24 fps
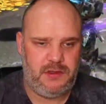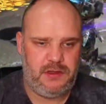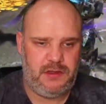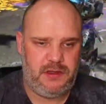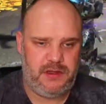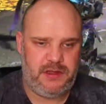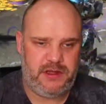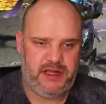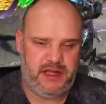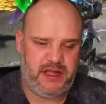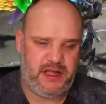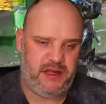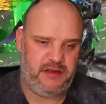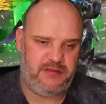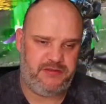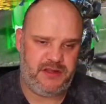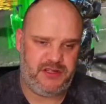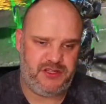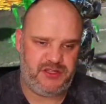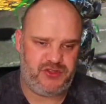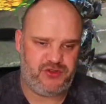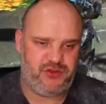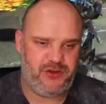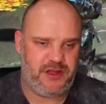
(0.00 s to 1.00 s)
There you go for
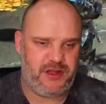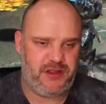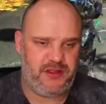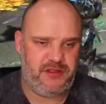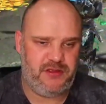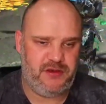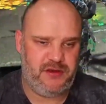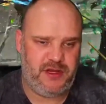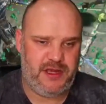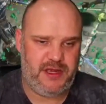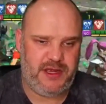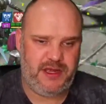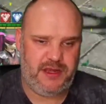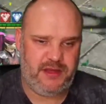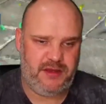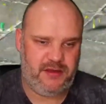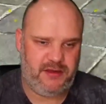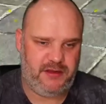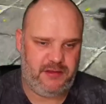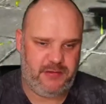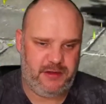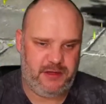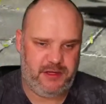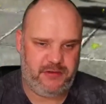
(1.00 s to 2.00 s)
your strengthen and
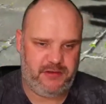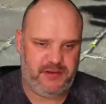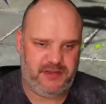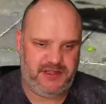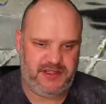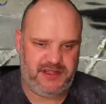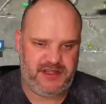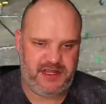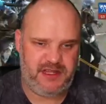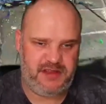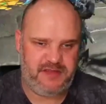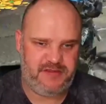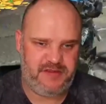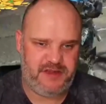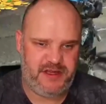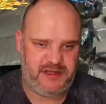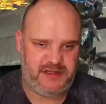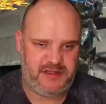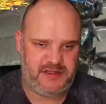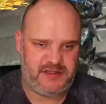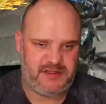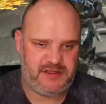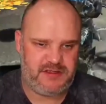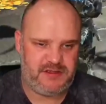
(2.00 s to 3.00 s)
your increased
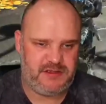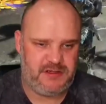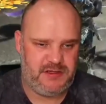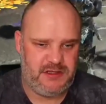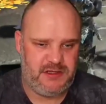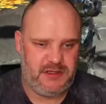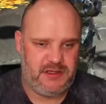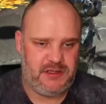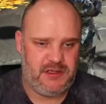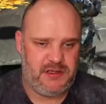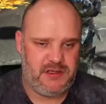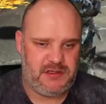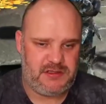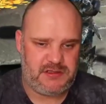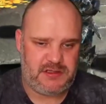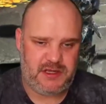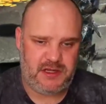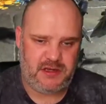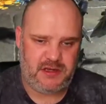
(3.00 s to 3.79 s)
defence. So the